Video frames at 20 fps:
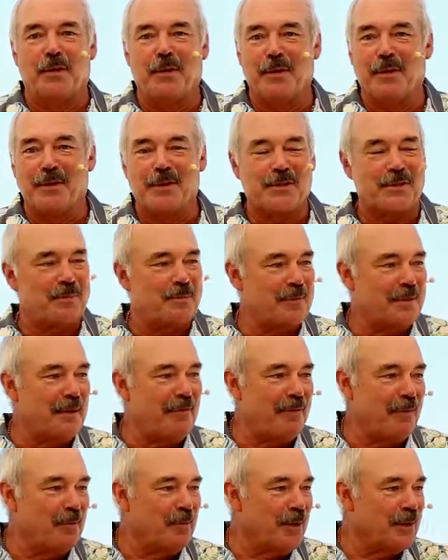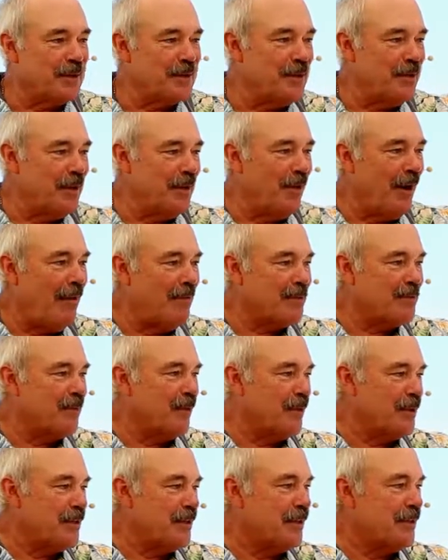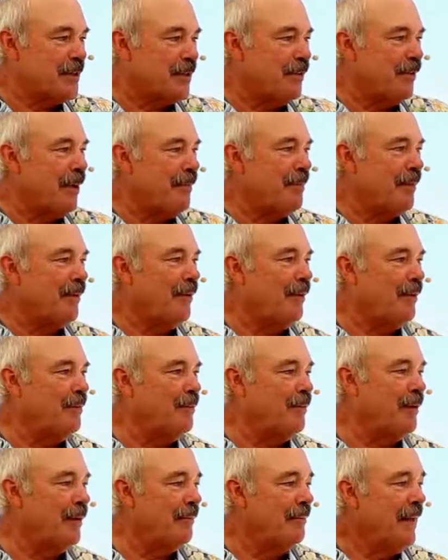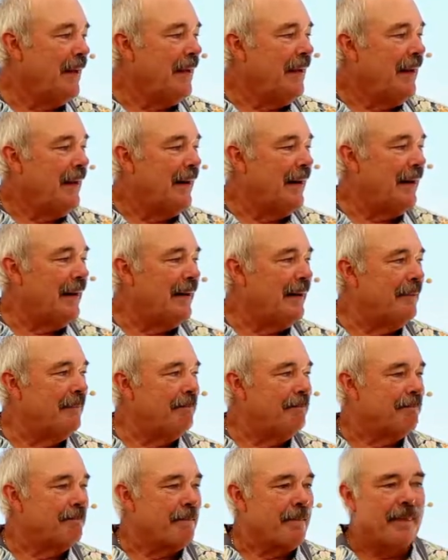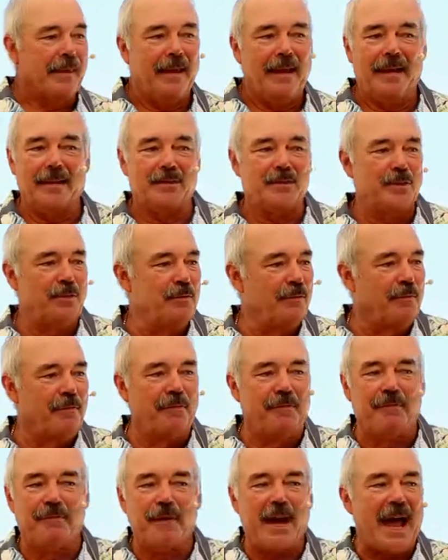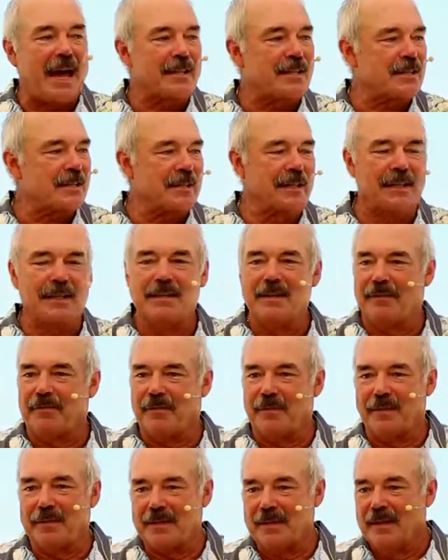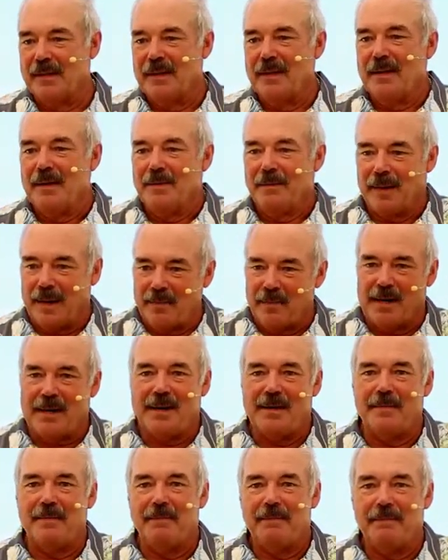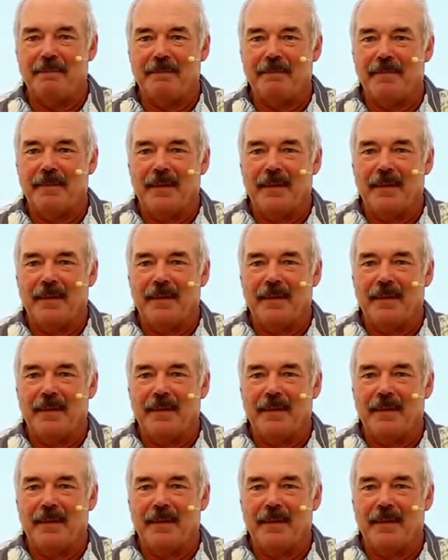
sure there's some different ones too. You know, I was fortunate to grow up in a home where um, had two vastly different. My mom